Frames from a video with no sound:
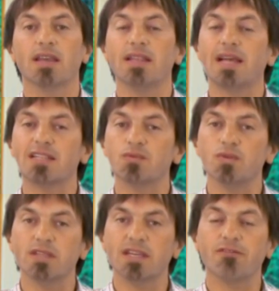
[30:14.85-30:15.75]
And that's
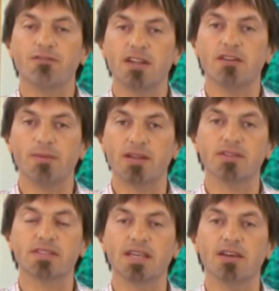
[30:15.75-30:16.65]
really a fundamental
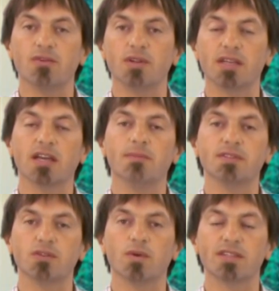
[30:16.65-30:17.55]
scale when it
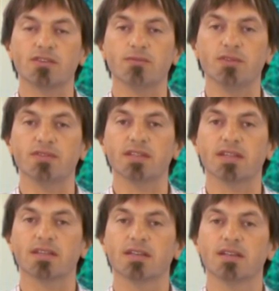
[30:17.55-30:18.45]
comes to Western
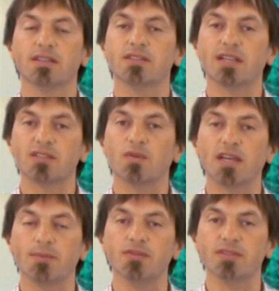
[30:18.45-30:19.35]
music. So that's
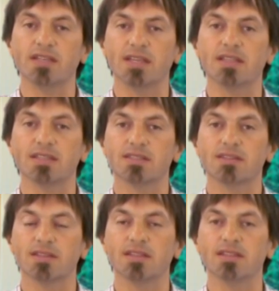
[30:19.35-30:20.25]
why I'm using it in
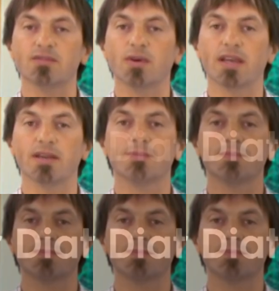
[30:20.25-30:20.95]
this way.